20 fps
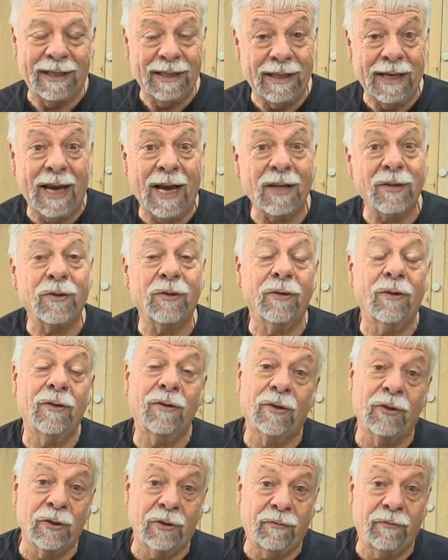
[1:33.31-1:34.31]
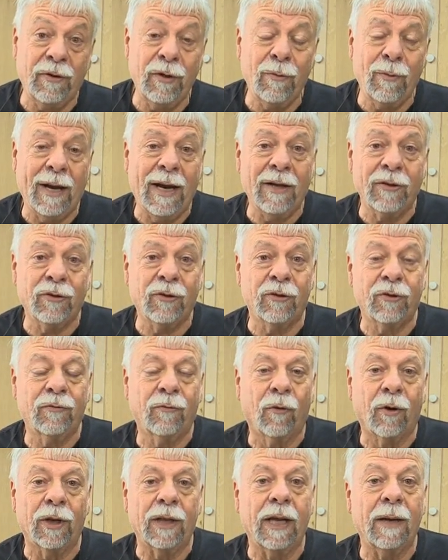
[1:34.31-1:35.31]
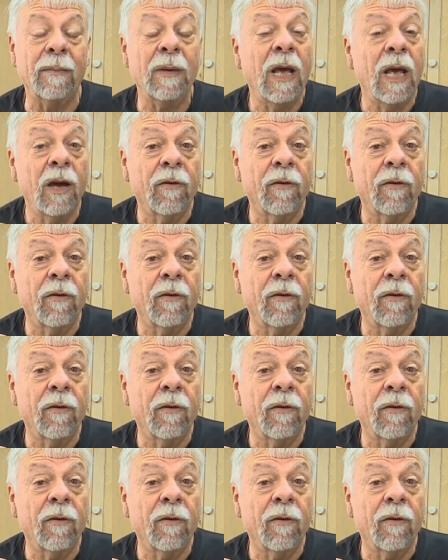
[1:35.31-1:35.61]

And the answer, there's a few answers for that.